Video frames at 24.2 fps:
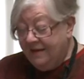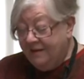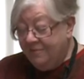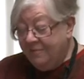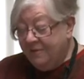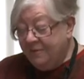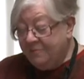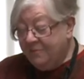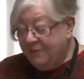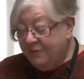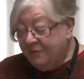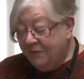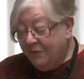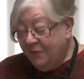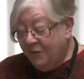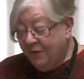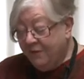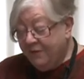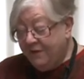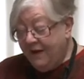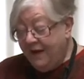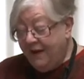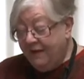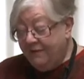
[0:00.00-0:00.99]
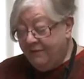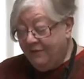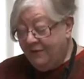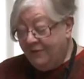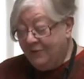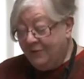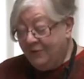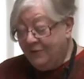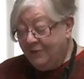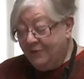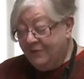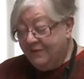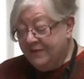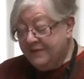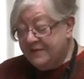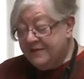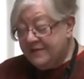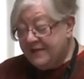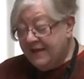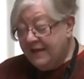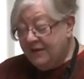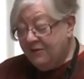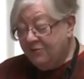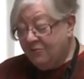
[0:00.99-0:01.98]
But before that, though, the
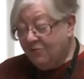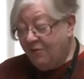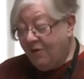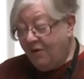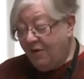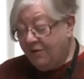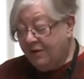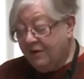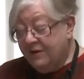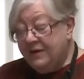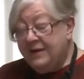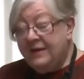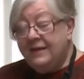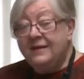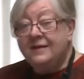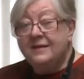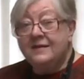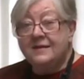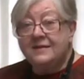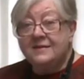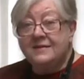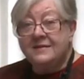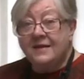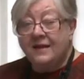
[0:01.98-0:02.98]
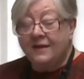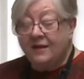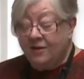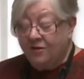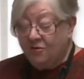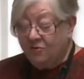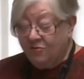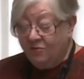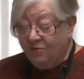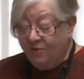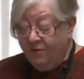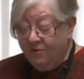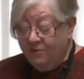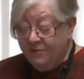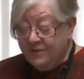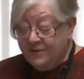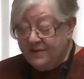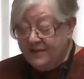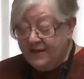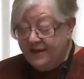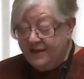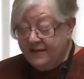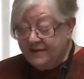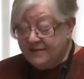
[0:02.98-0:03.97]
St Roch needed a second crow's
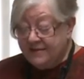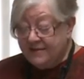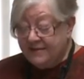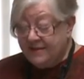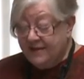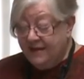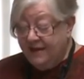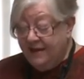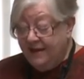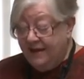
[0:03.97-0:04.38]
nest,